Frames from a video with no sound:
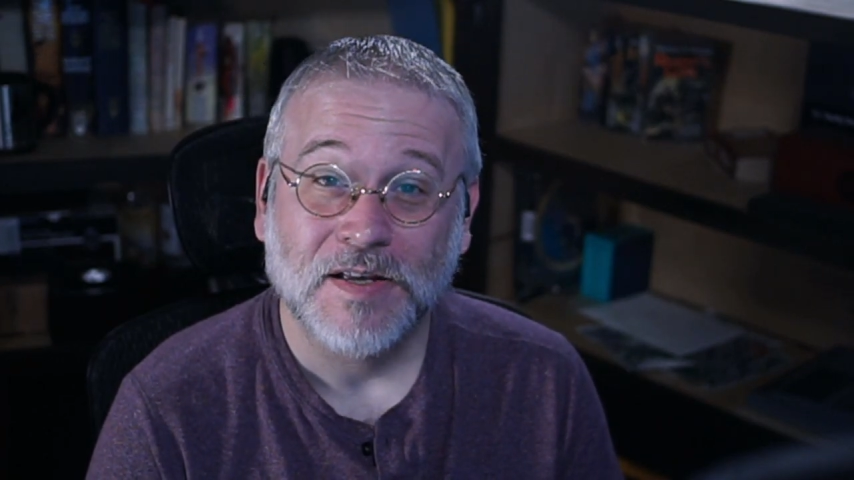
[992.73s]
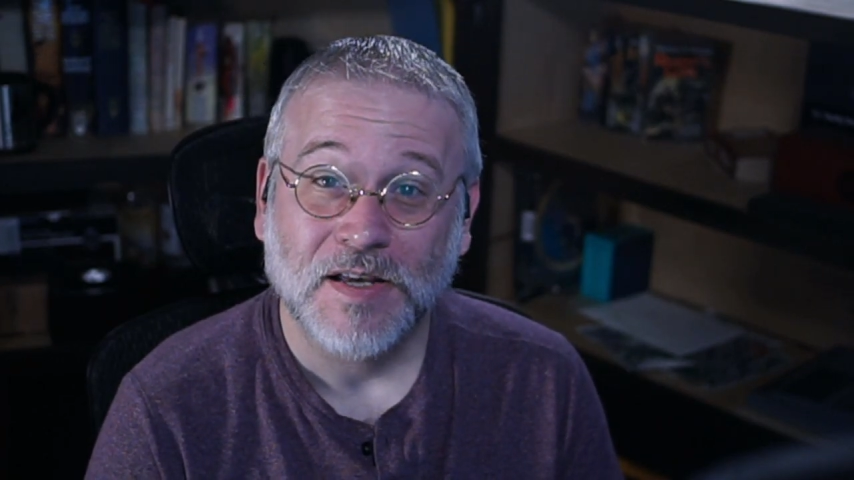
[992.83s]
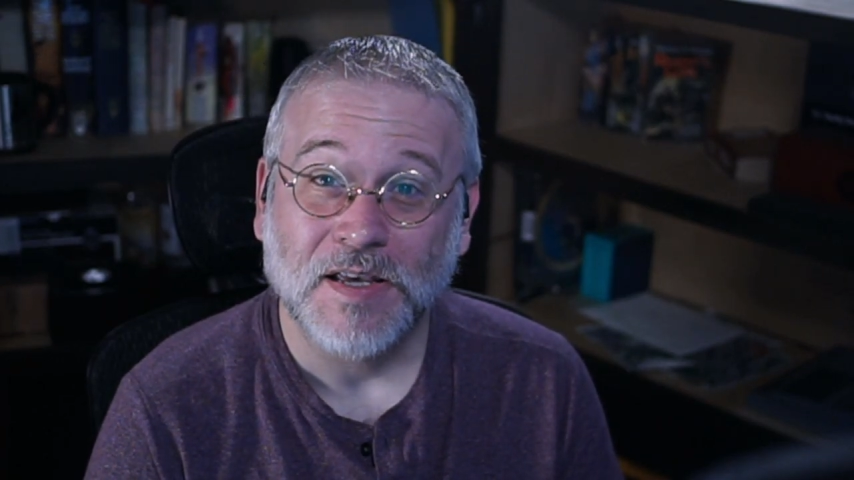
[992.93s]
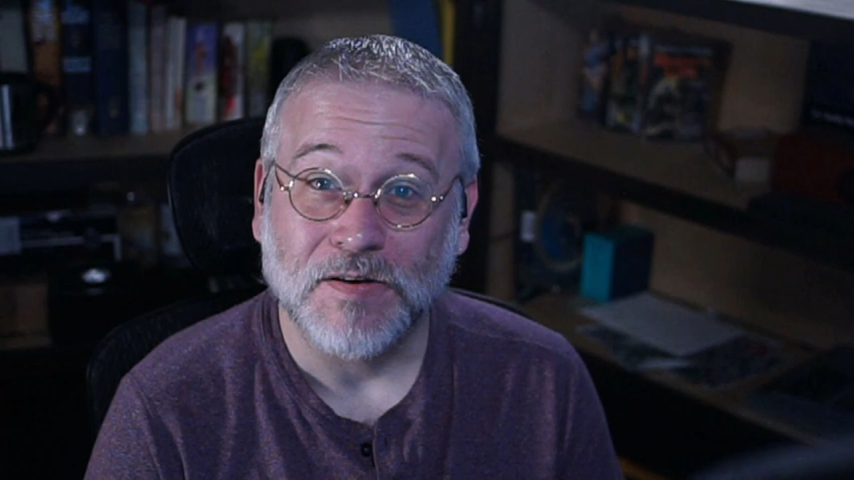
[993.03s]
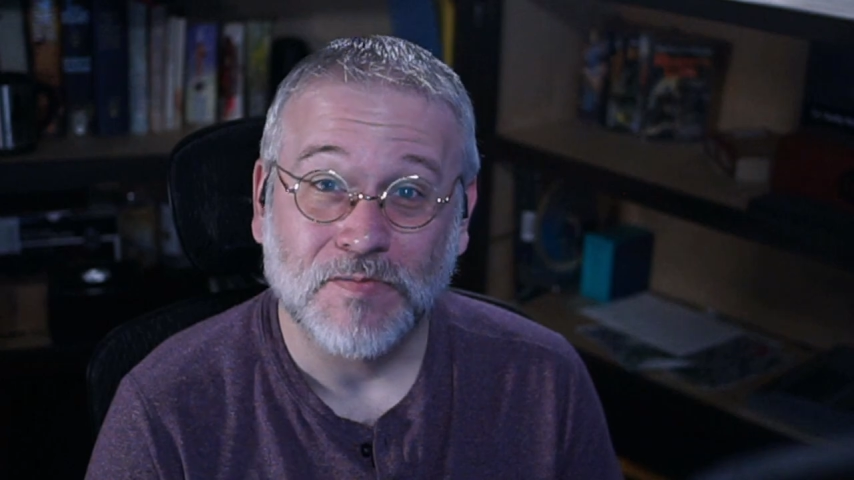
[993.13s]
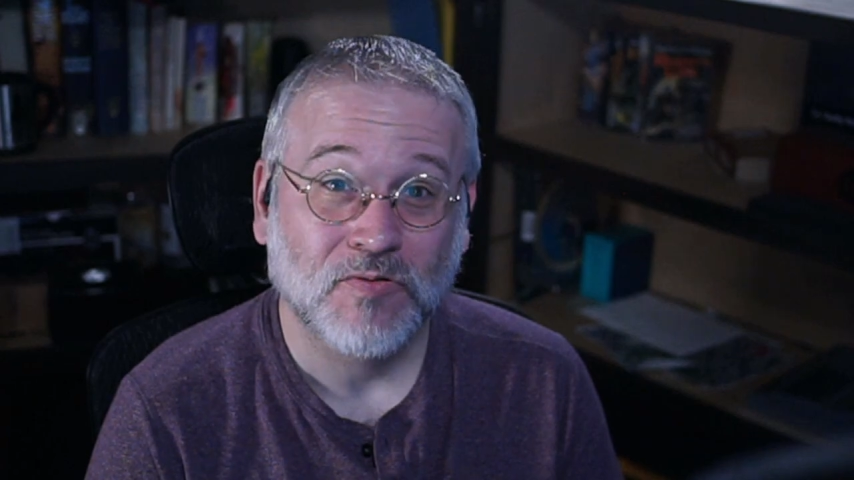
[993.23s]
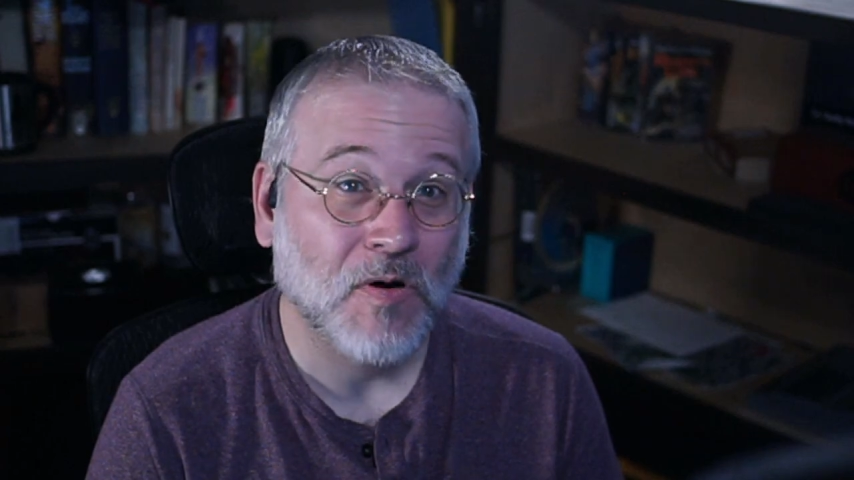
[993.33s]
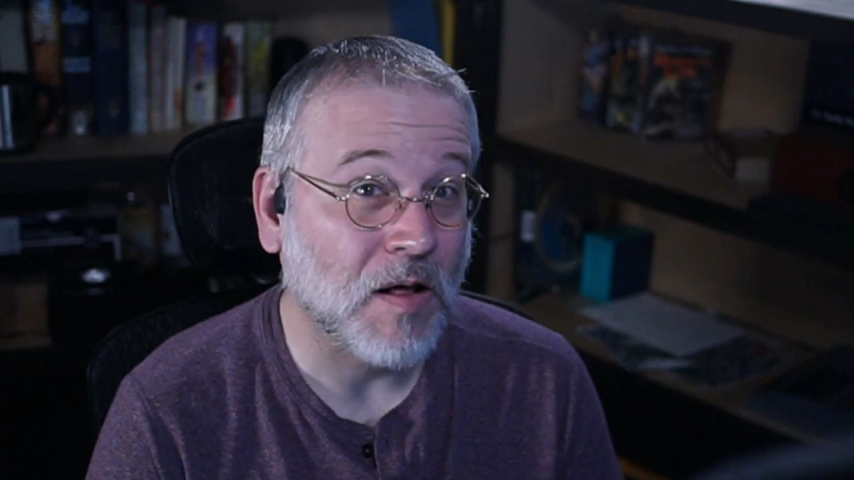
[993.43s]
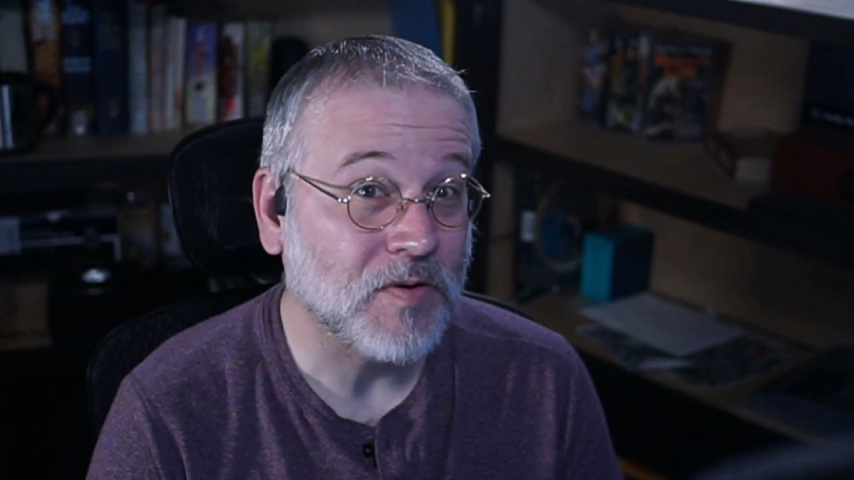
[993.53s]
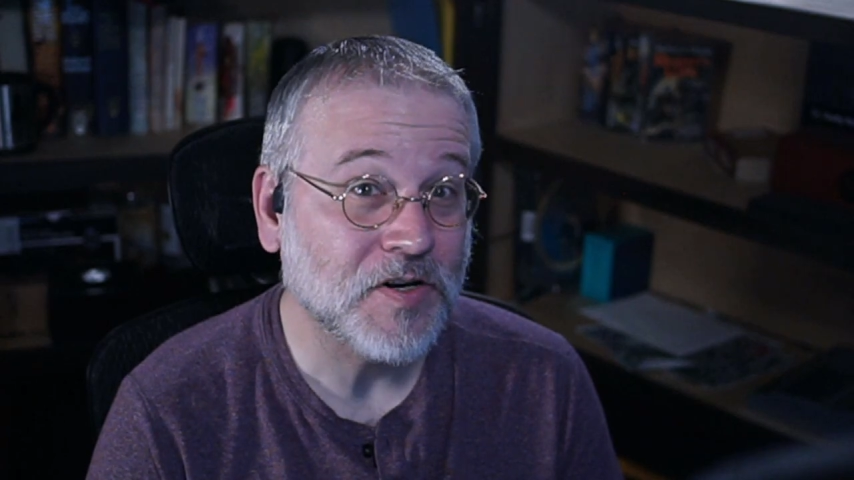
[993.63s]
he
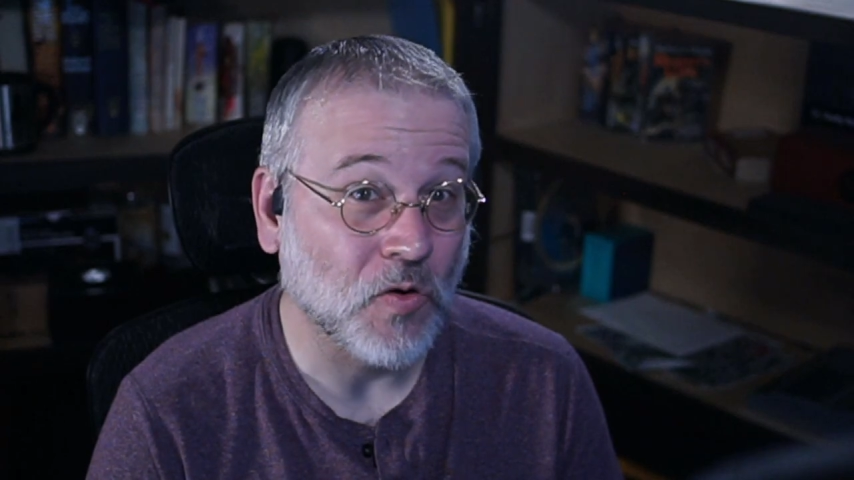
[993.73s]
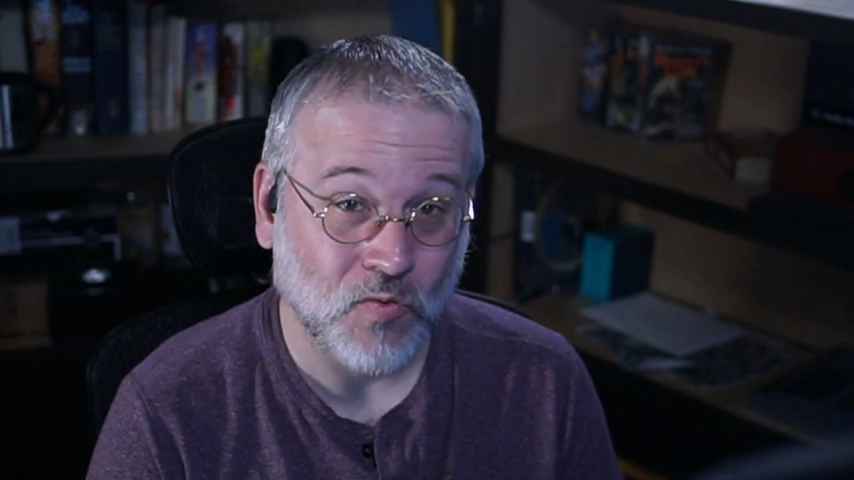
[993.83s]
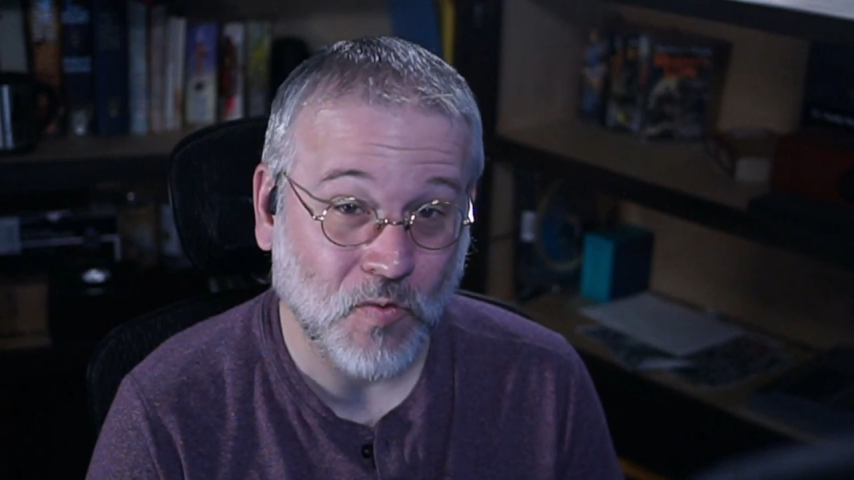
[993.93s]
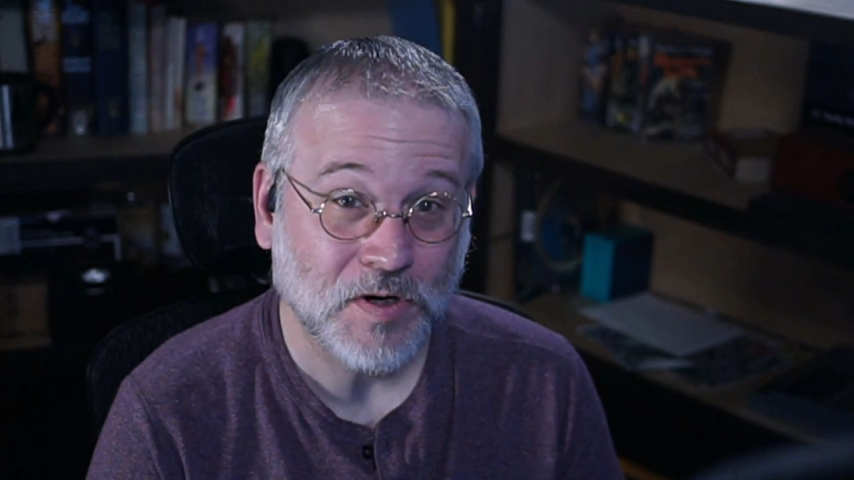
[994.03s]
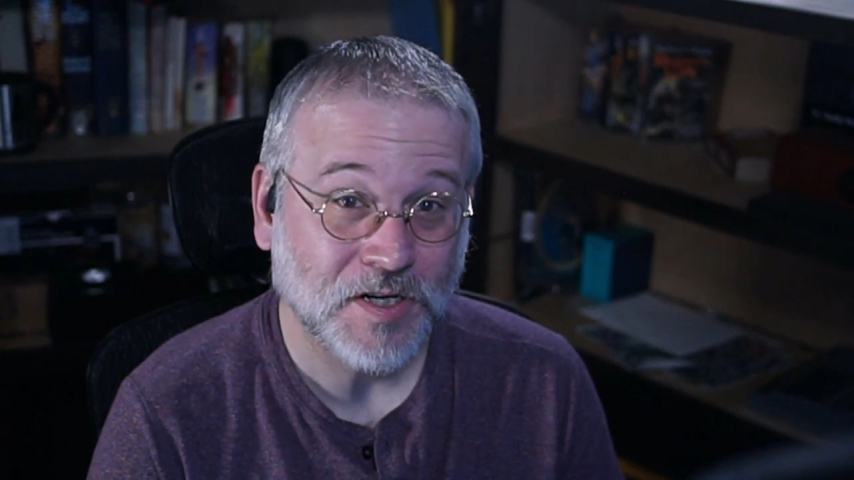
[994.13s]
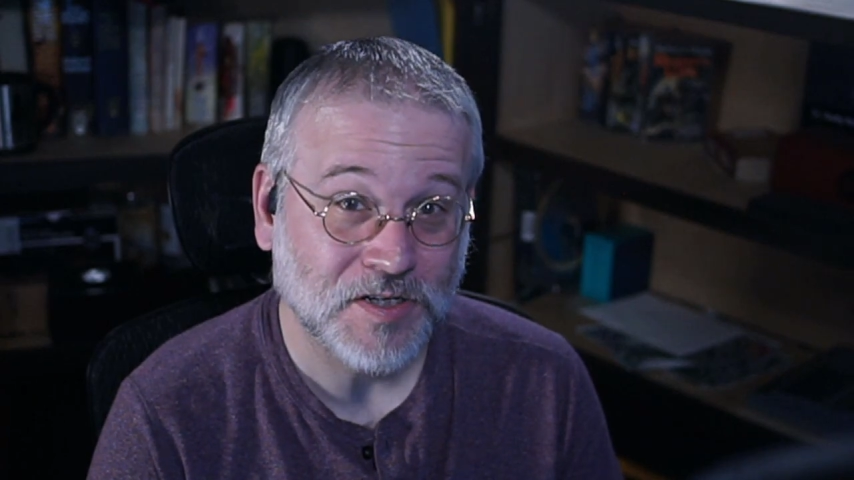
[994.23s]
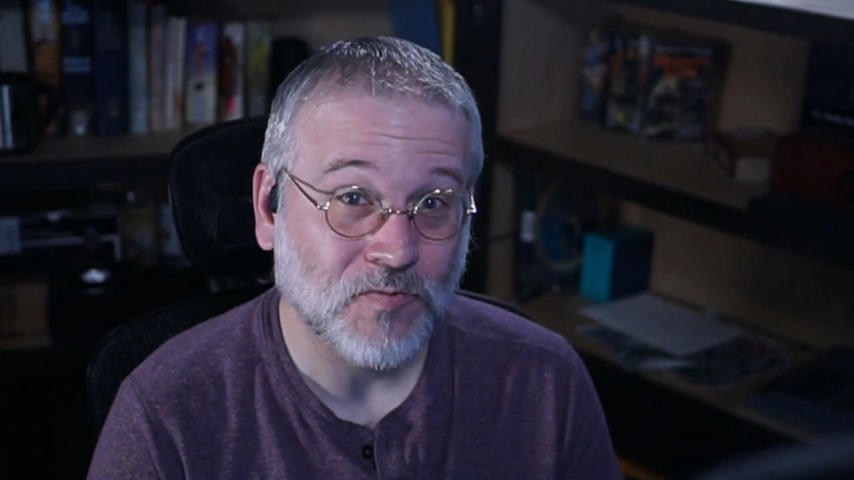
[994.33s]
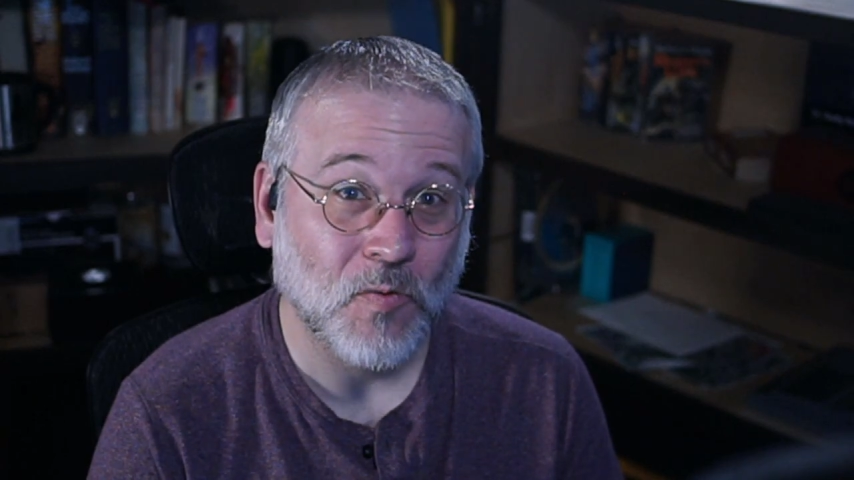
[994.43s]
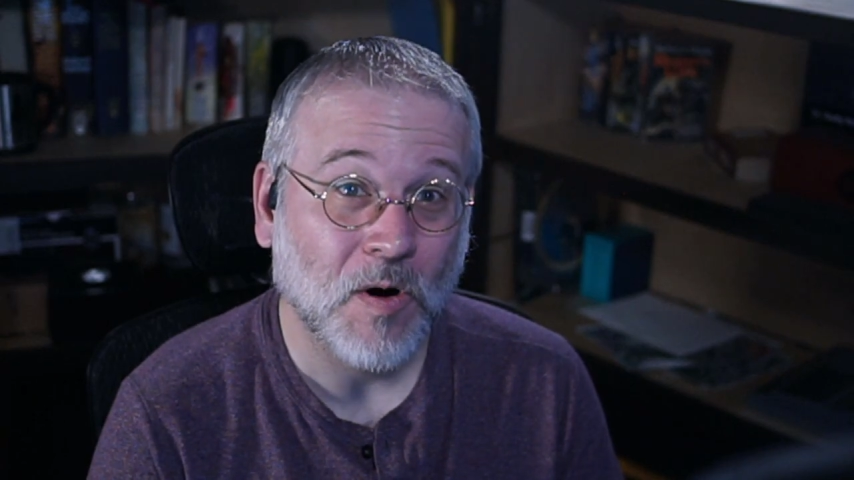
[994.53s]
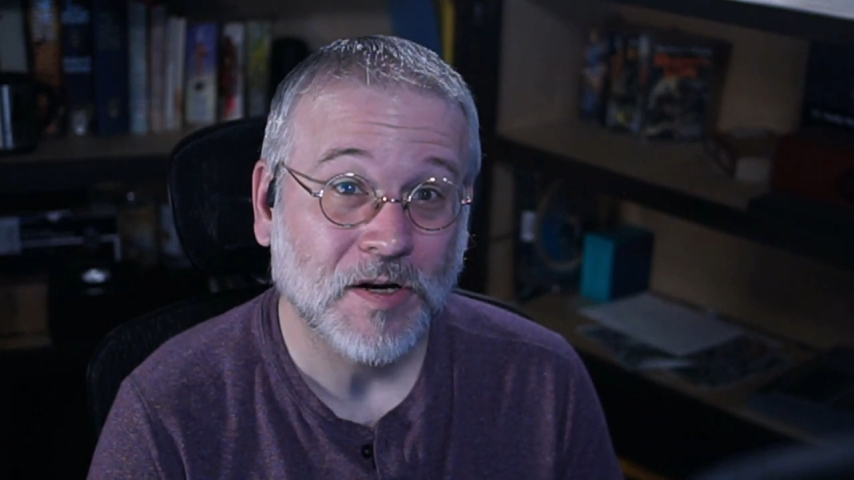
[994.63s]
probably don't doesn't
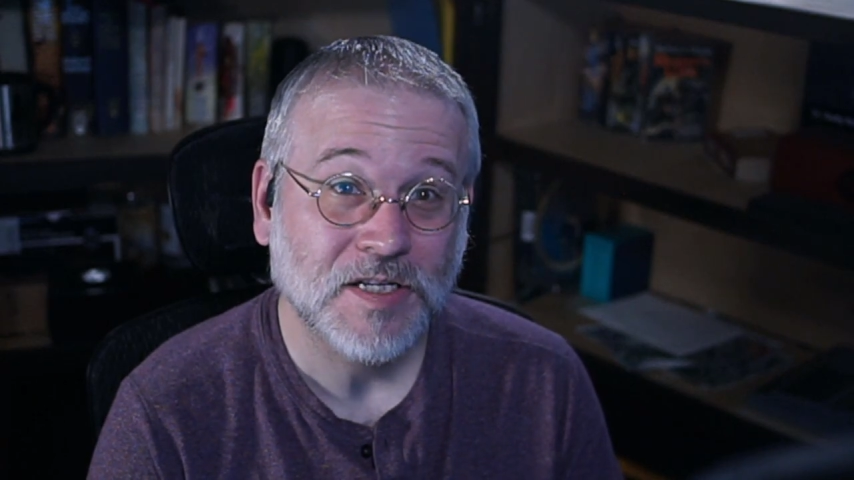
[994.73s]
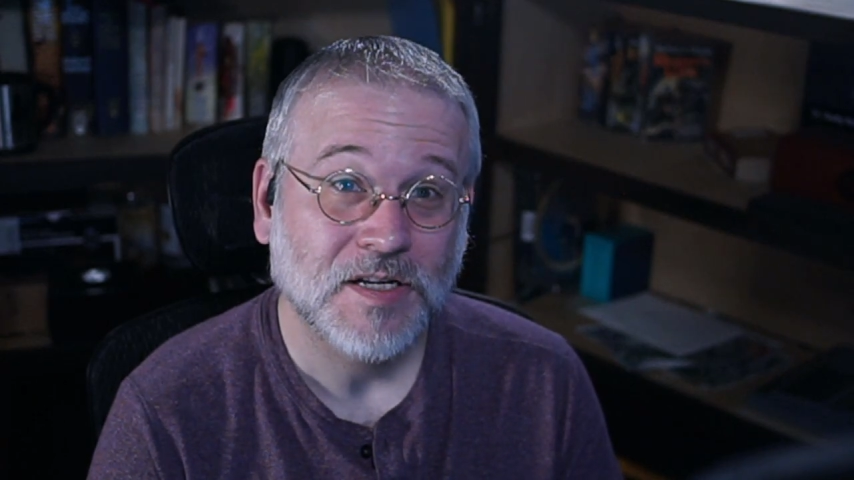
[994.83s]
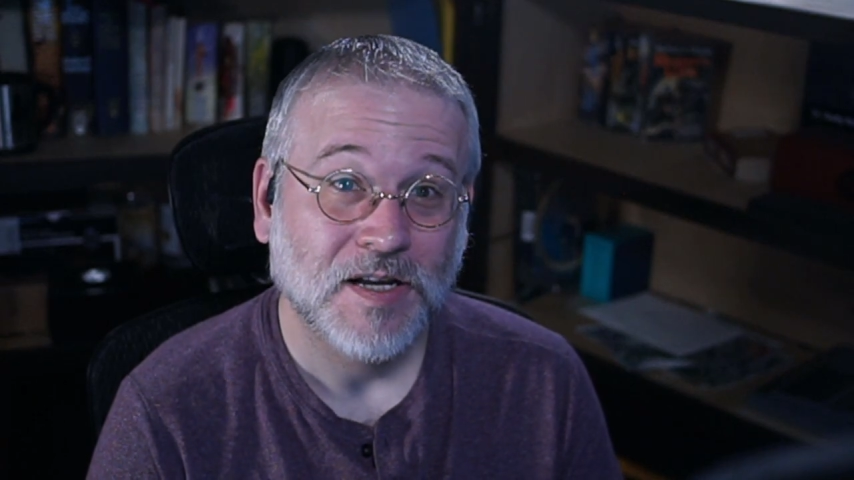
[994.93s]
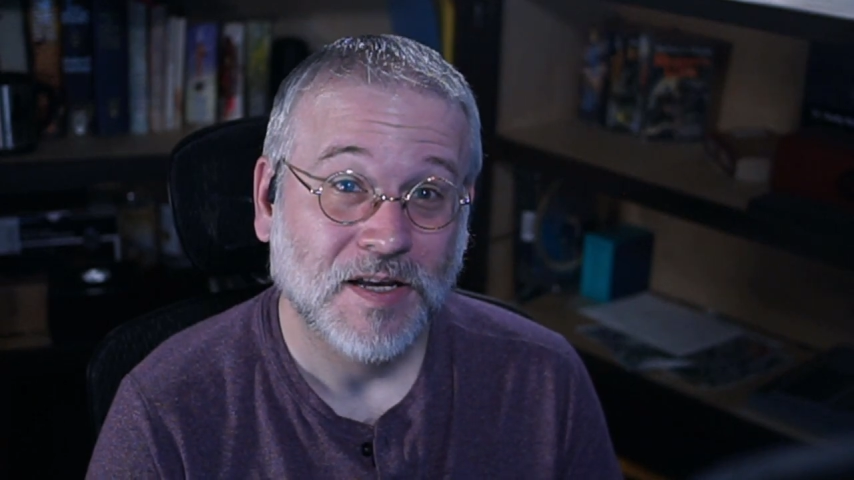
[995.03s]
want